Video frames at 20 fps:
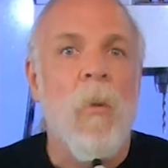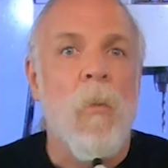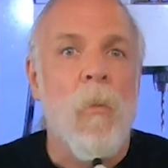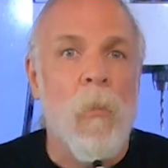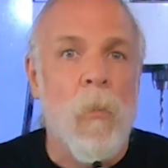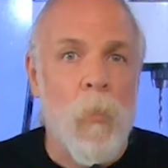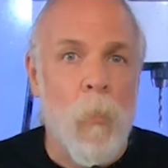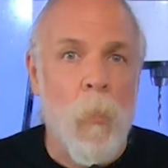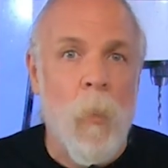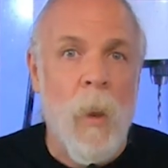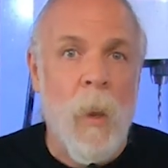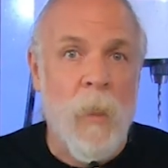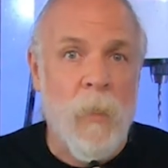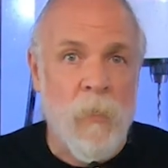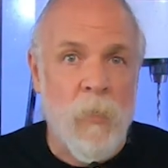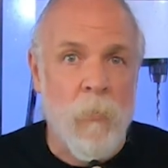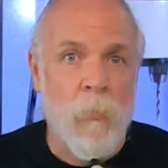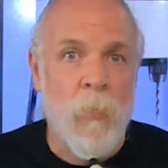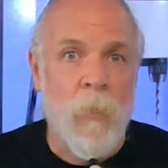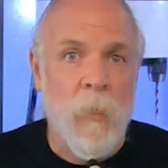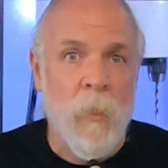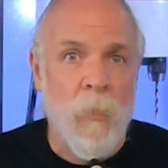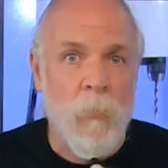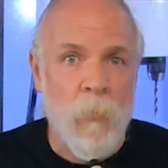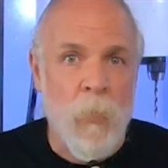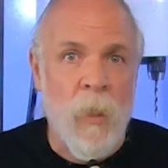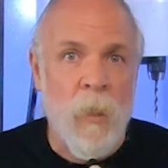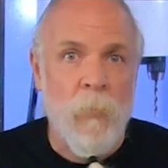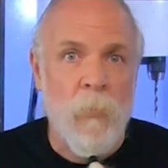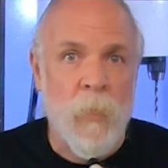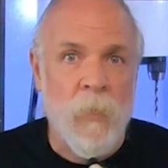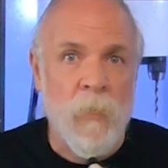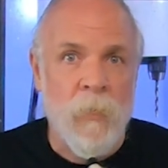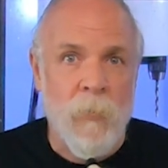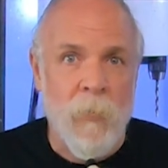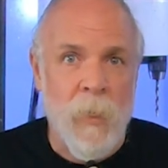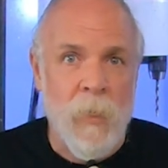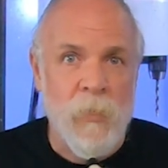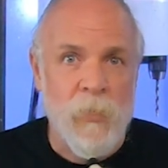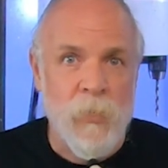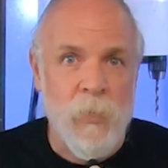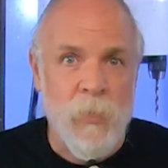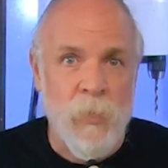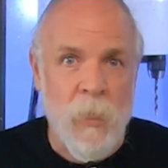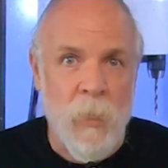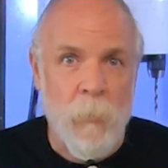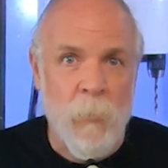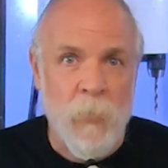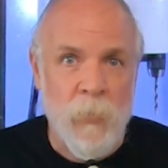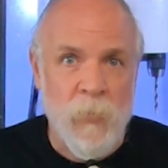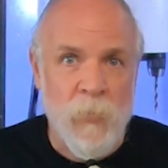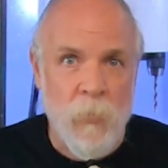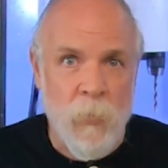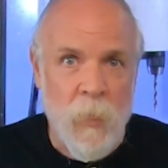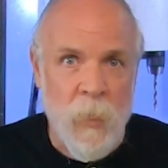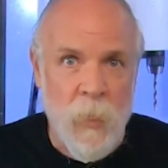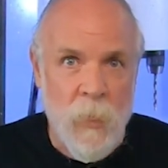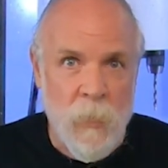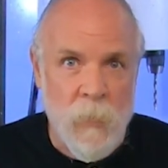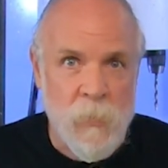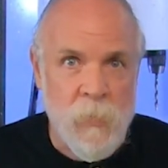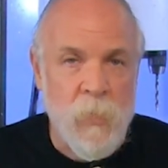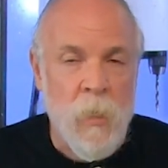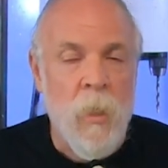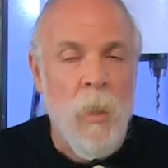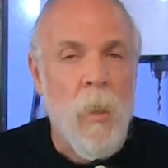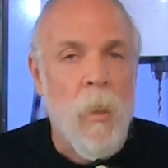or a way to really read what their engine temperature is.